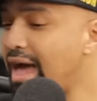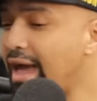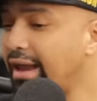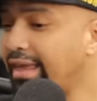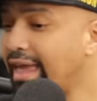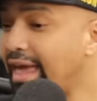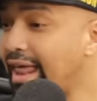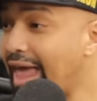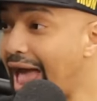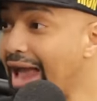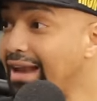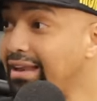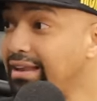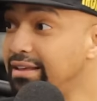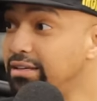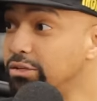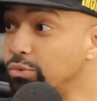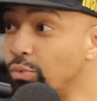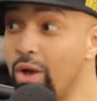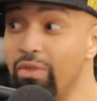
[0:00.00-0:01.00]
That get
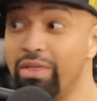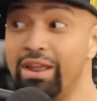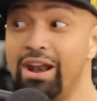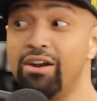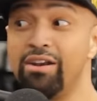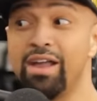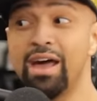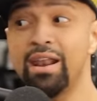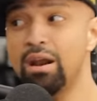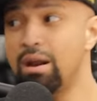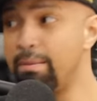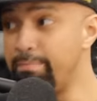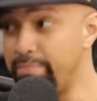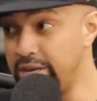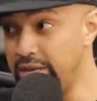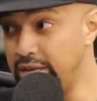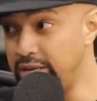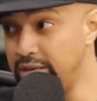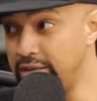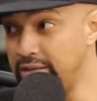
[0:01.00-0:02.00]
acne as well, that are not on
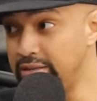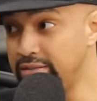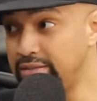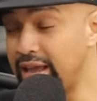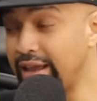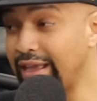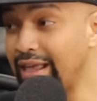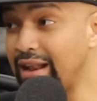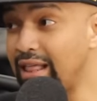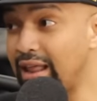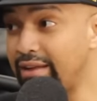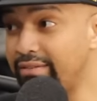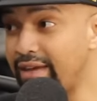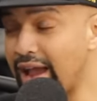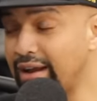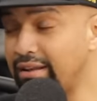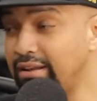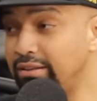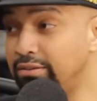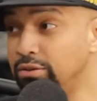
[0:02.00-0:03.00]
PEDs, that get a lot of
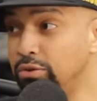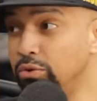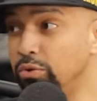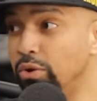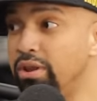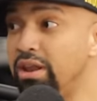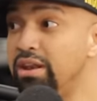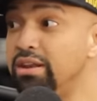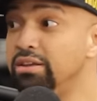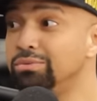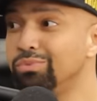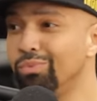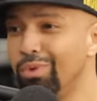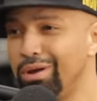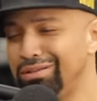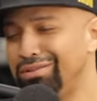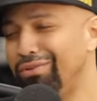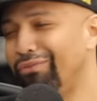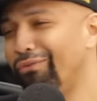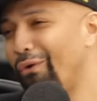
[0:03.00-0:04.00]
acne too. And then there's
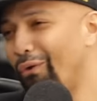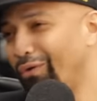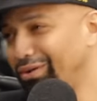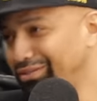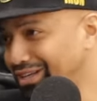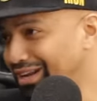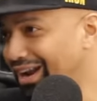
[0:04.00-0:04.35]
ones, of course,